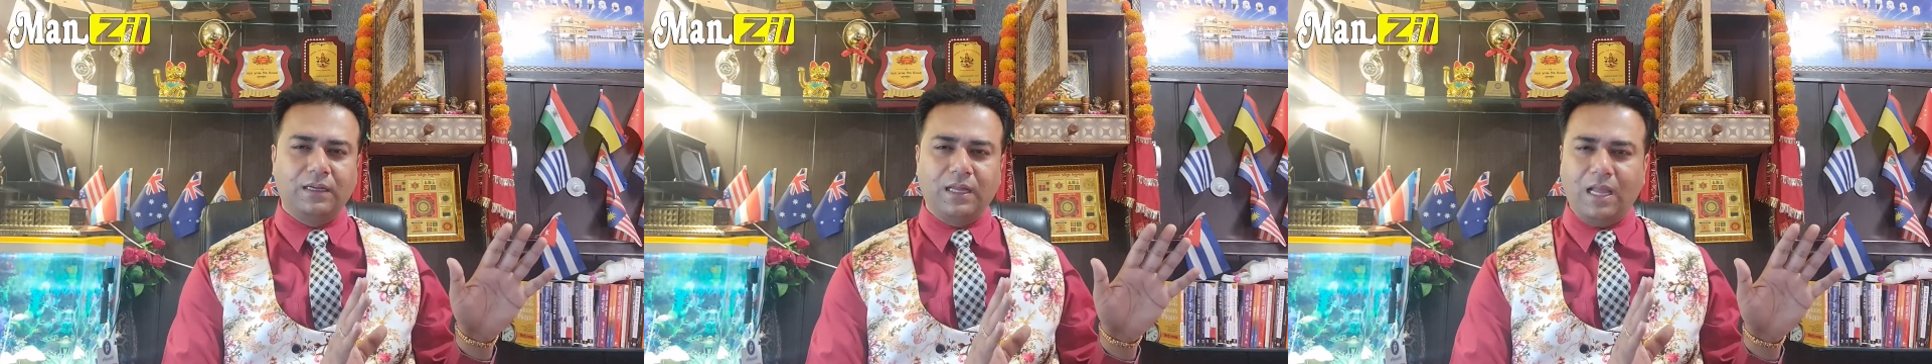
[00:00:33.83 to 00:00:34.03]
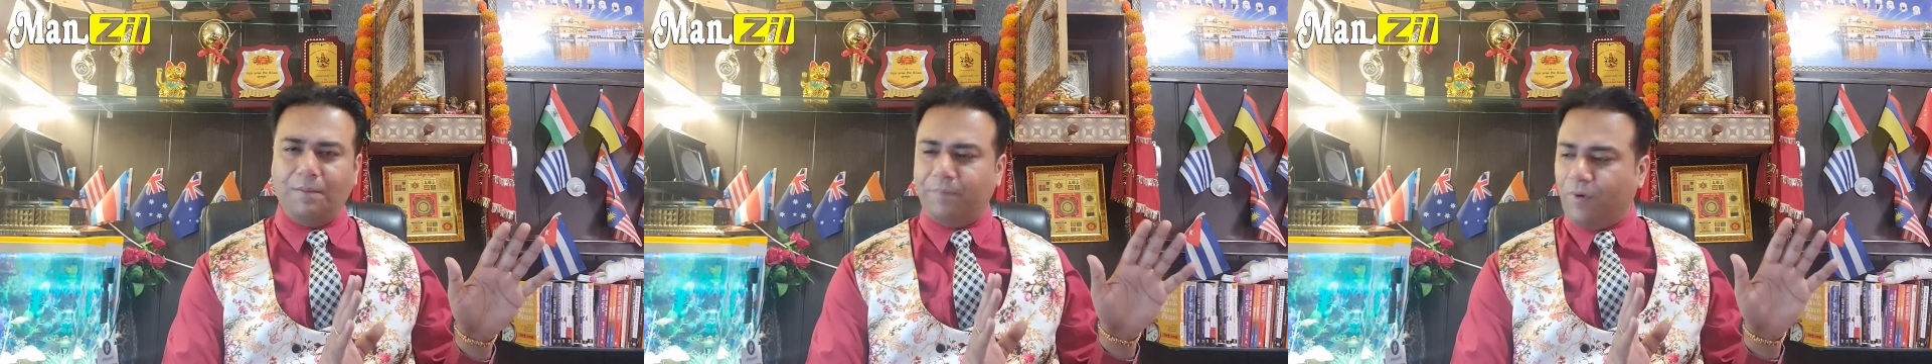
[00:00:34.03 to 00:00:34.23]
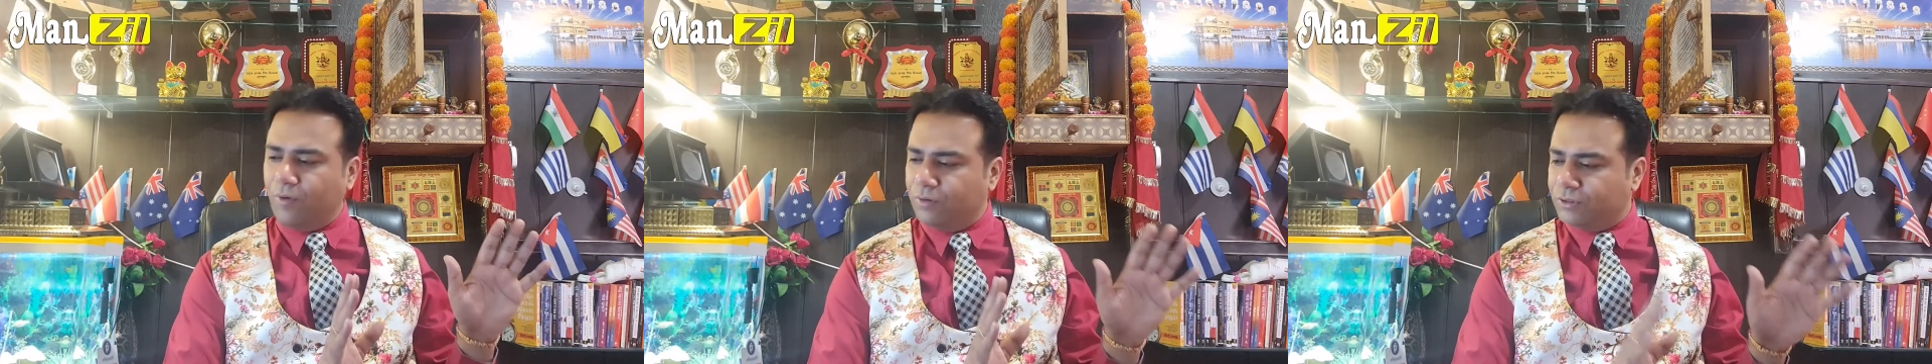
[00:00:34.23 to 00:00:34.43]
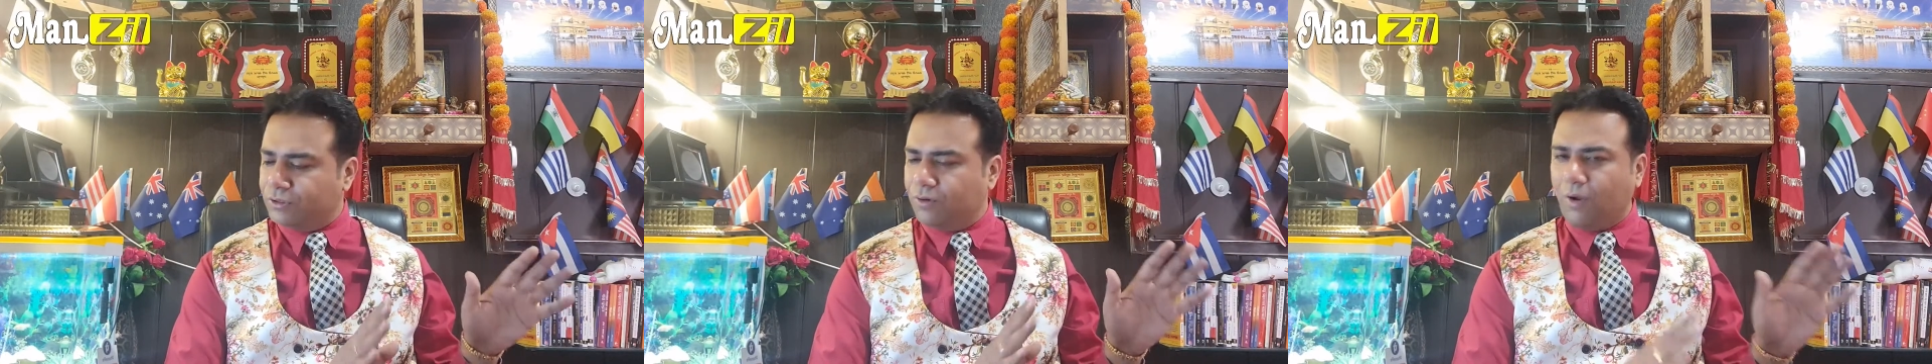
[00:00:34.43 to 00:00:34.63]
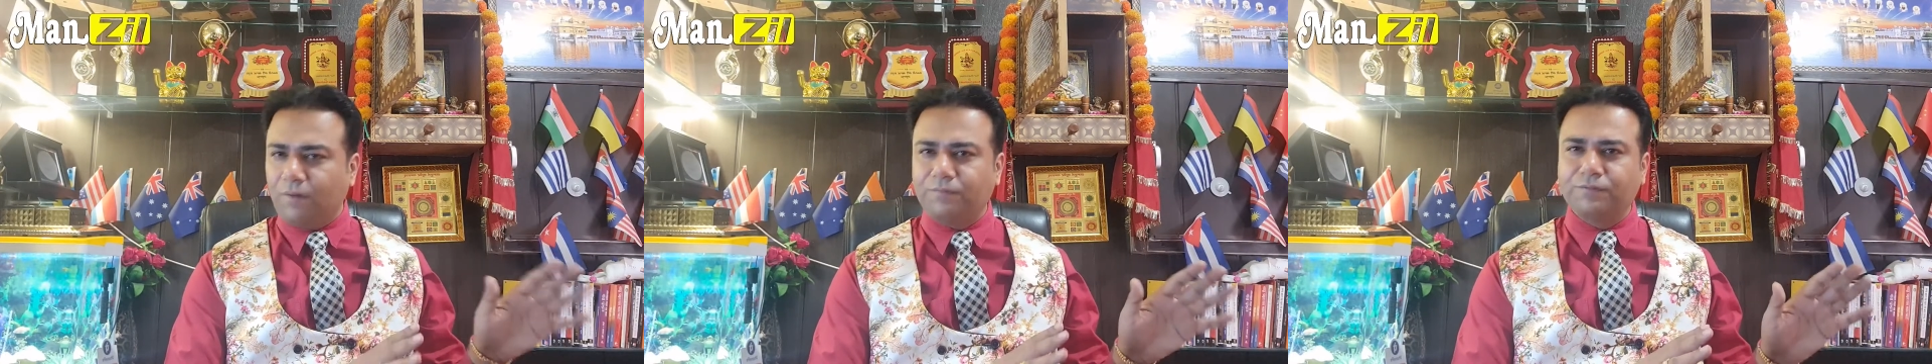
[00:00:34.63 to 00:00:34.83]

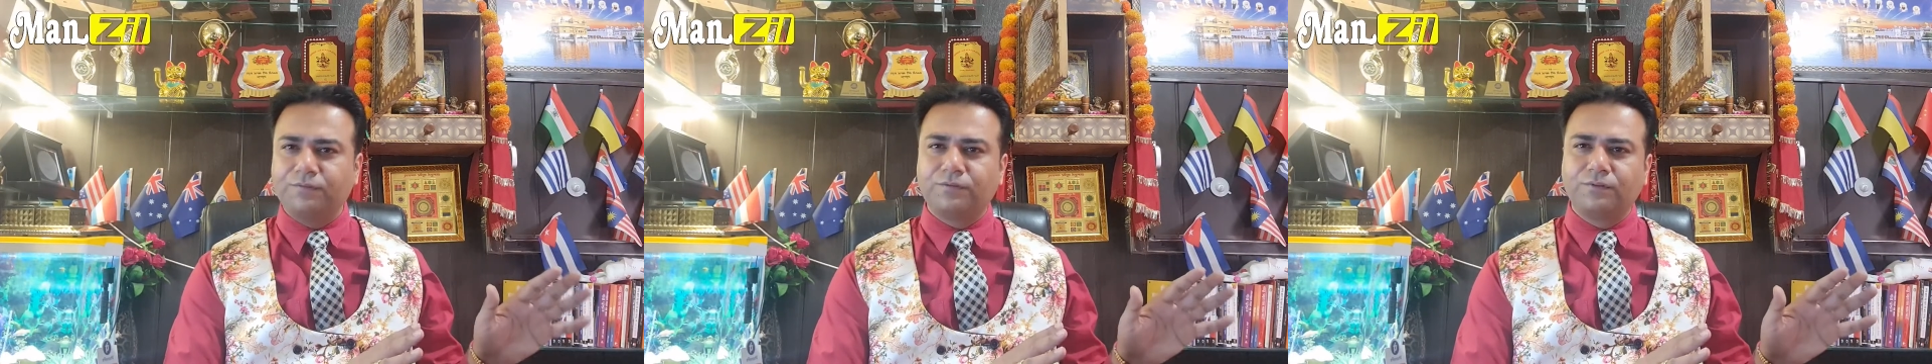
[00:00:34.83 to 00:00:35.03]
apostrophe,